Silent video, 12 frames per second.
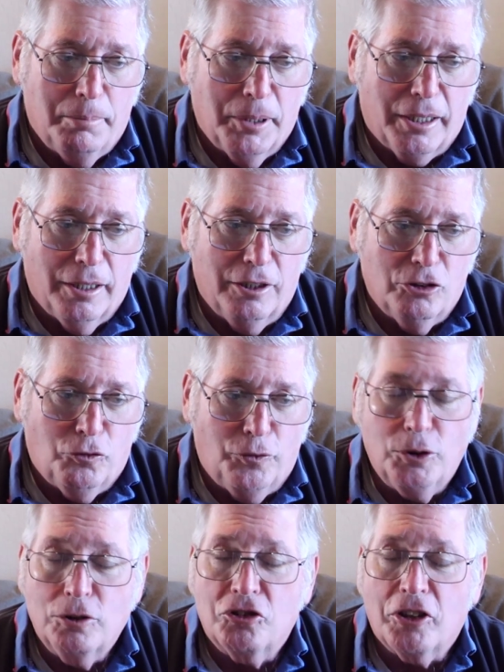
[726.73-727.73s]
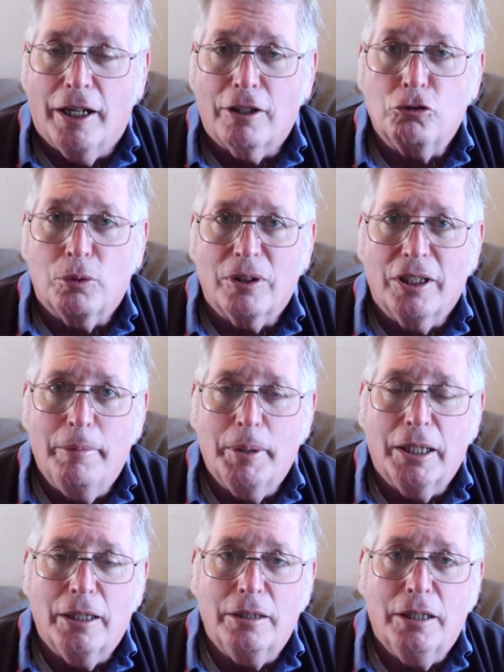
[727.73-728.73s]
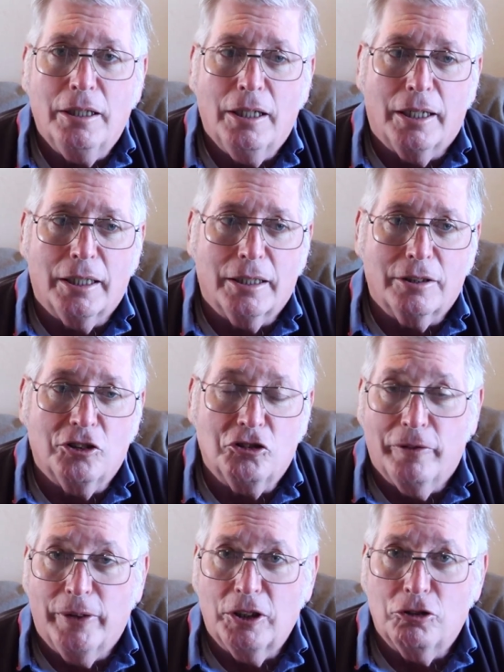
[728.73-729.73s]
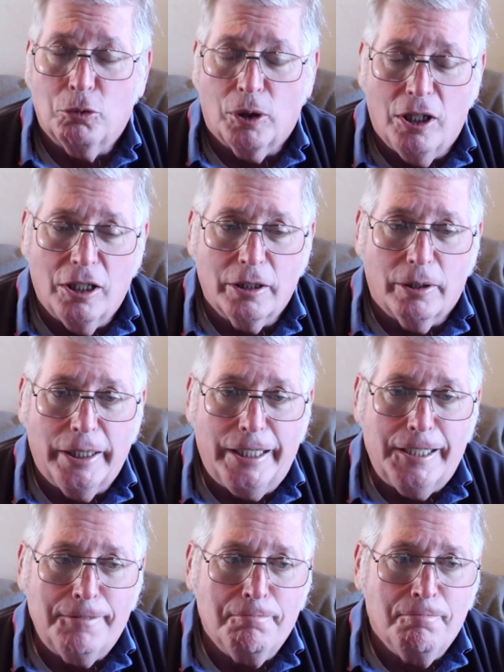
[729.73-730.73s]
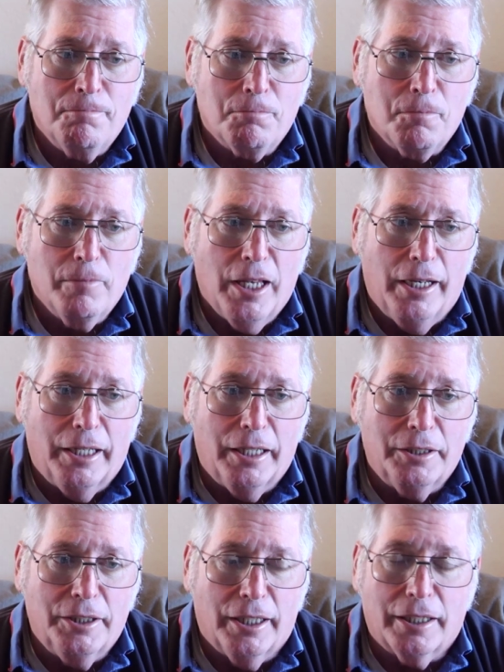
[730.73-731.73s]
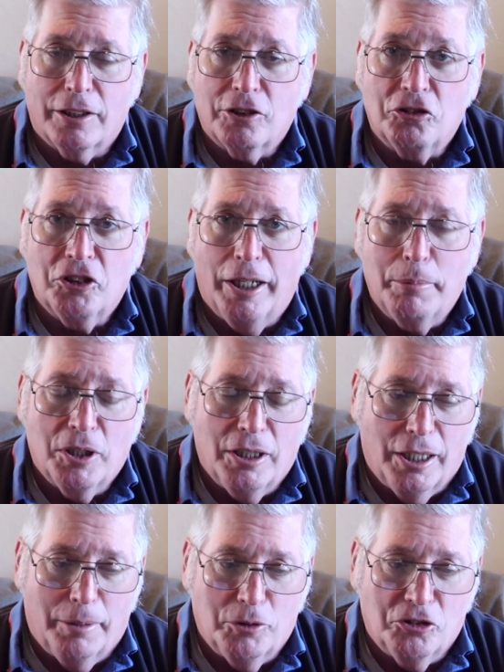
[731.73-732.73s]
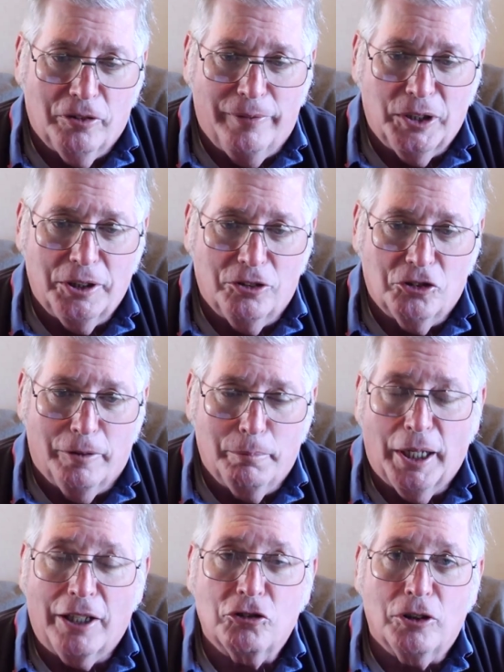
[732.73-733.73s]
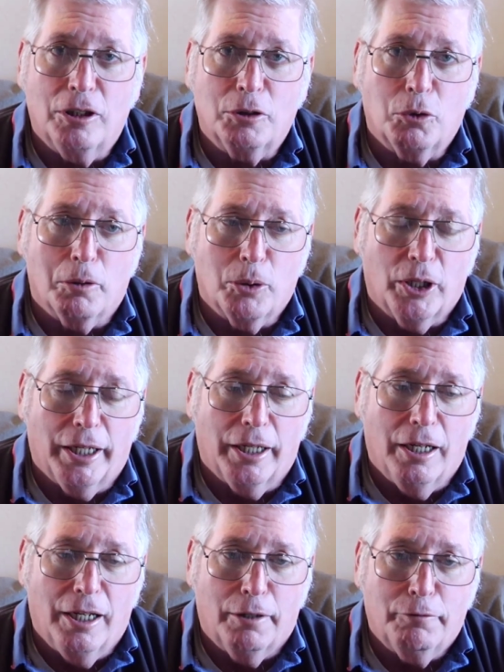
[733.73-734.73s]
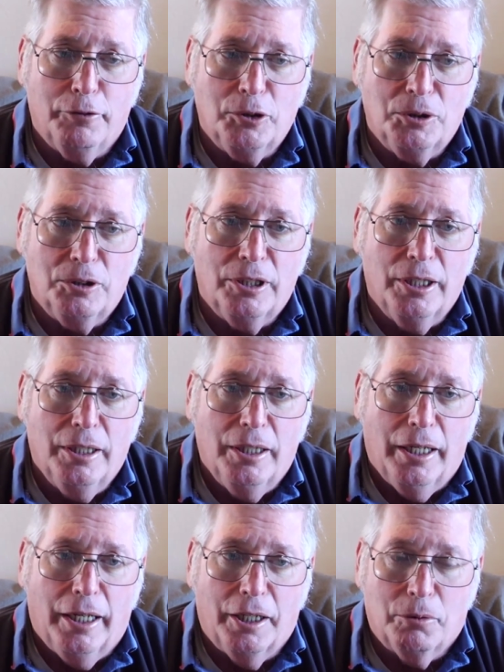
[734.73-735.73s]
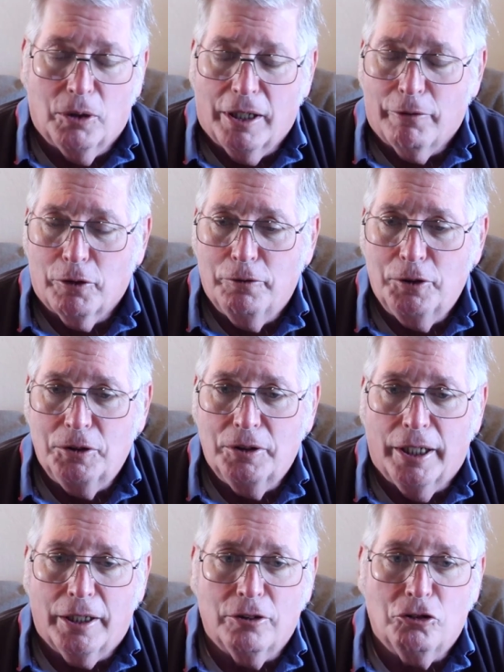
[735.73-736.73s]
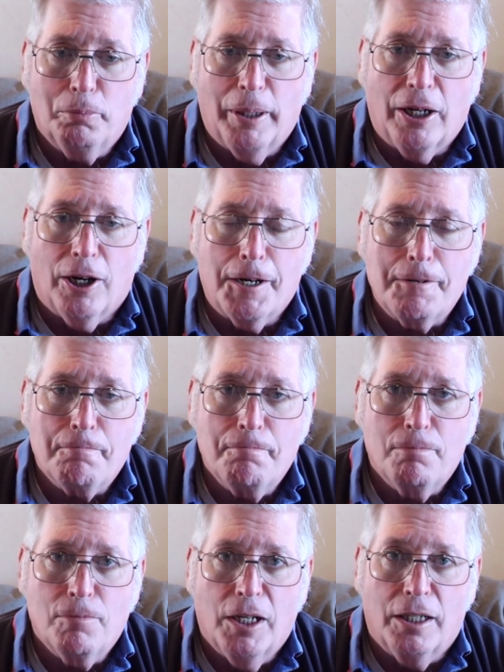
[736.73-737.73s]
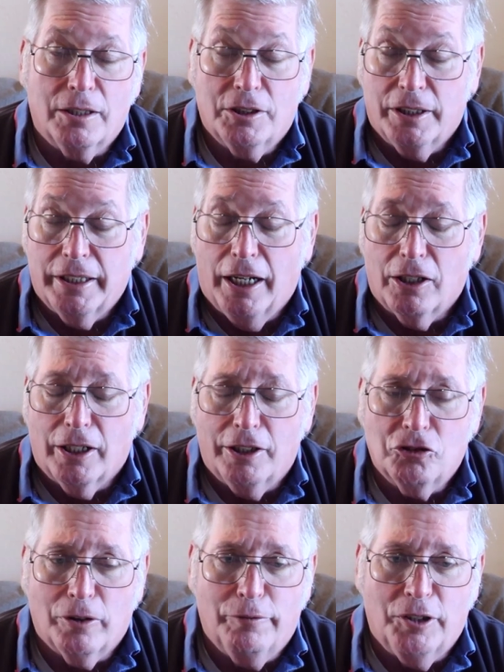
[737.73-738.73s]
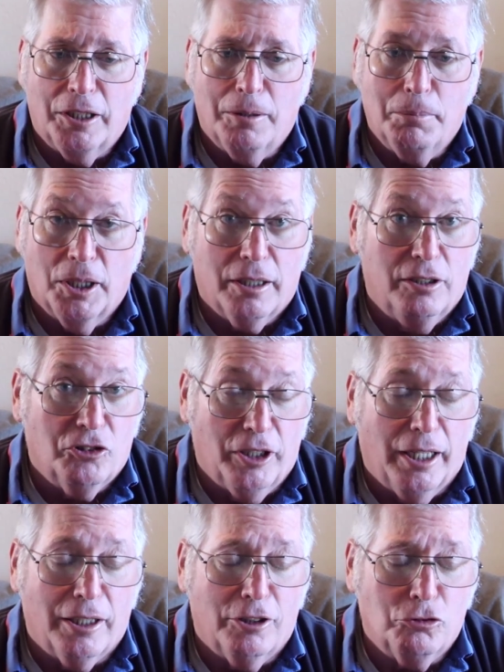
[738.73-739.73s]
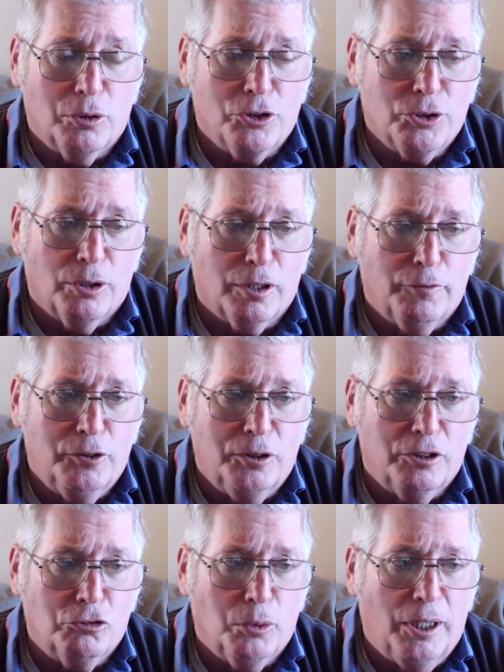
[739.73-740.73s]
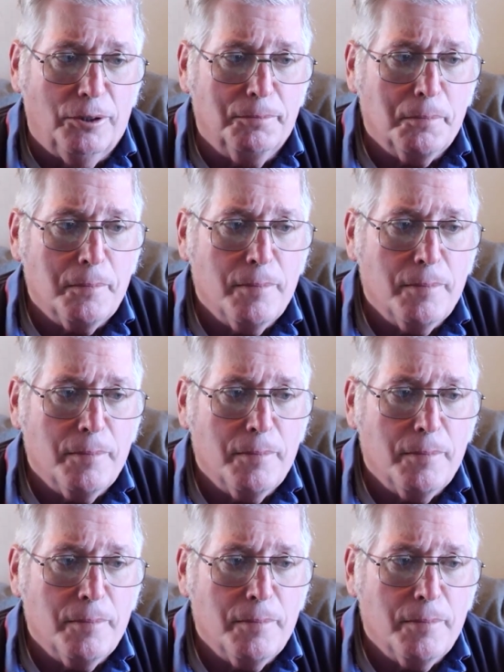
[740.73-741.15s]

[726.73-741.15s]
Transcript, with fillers: Because food stocks were limited, the civilians were hungry, and yet at the same time the civilians of Bastogne were bringing hot food and whatever food they could spare to the Allies to feed them, because the Allies were short of food as well.